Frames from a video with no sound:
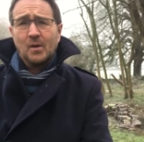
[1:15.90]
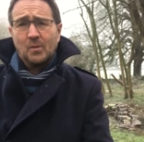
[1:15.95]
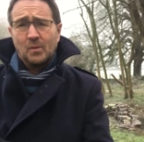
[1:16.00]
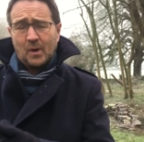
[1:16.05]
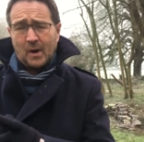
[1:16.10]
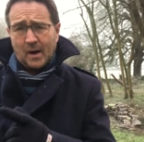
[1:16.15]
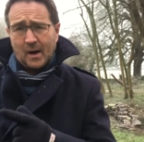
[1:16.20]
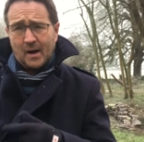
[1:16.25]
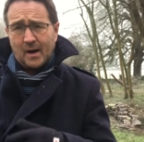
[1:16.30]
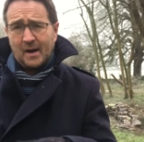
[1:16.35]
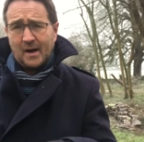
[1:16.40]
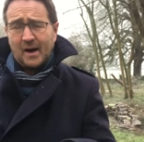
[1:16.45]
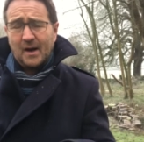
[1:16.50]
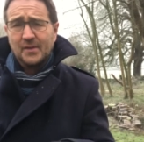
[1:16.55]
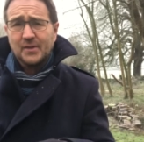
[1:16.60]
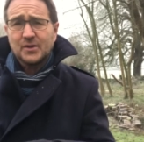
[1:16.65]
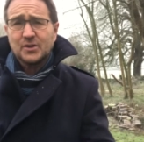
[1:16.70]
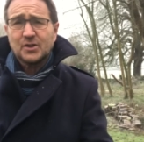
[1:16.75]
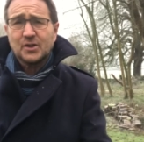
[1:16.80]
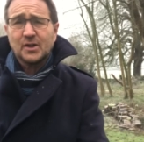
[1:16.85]
uh, other
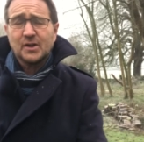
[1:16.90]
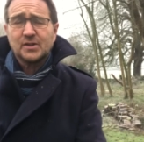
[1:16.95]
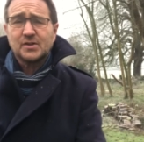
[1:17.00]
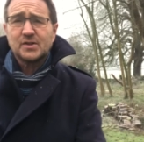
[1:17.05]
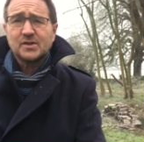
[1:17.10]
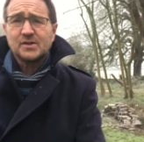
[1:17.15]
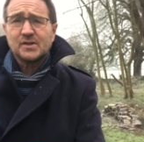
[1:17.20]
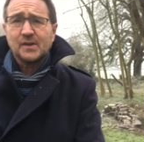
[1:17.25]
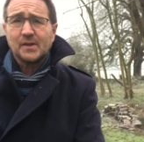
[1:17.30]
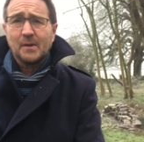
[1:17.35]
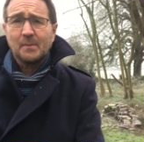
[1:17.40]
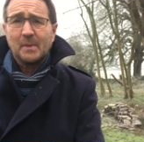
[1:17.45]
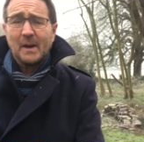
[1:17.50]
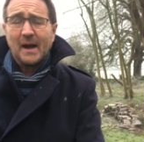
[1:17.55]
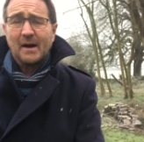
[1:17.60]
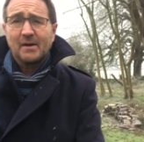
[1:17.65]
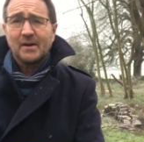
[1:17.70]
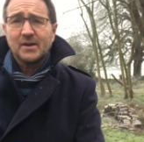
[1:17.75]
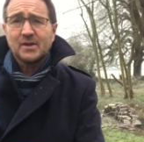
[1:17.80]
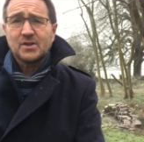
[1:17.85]
churches in the
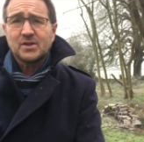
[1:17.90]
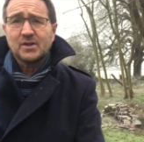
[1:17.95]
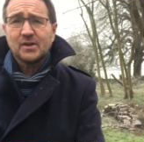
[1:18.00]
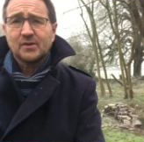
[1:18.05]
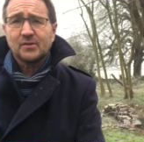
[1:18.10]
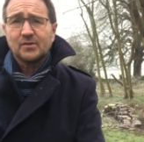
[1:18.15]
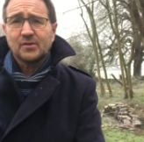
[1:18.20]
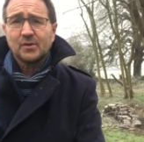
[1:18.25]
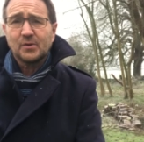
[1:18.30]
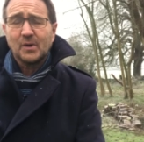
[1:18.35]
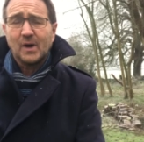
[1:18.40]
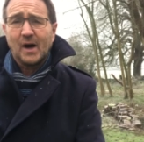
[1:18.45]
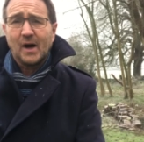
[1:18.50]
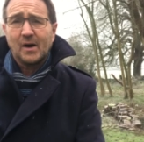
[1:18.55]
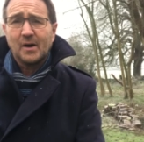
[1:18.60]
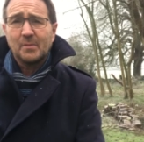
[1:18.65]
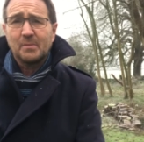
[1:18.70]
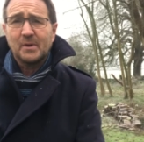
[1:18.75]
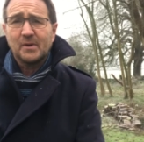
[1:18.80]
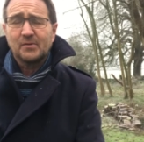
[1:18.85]
parish to our
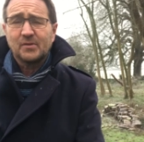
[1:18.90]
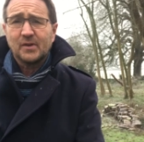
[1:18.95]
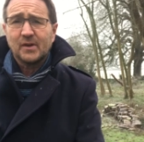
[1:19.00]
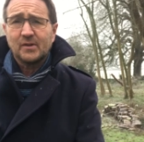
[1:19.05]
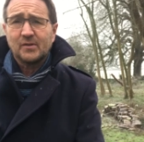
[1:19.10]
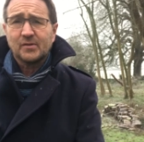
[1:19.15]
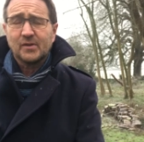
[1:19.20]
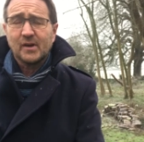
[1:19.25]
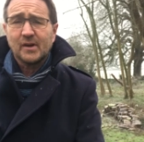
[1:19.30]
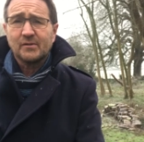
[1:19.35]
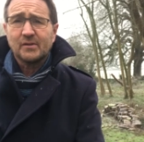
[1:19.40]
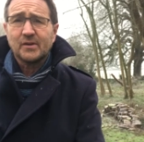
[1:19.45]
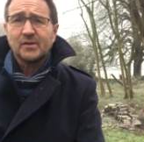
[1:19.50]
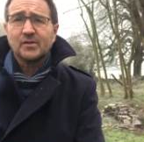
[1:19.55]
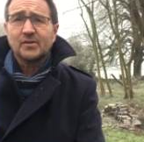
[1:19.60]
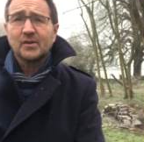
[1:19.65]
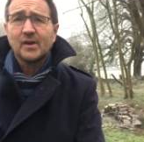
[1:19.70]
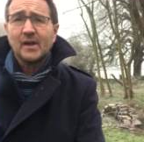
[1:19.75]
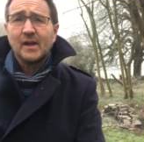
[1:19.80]
Epiphany service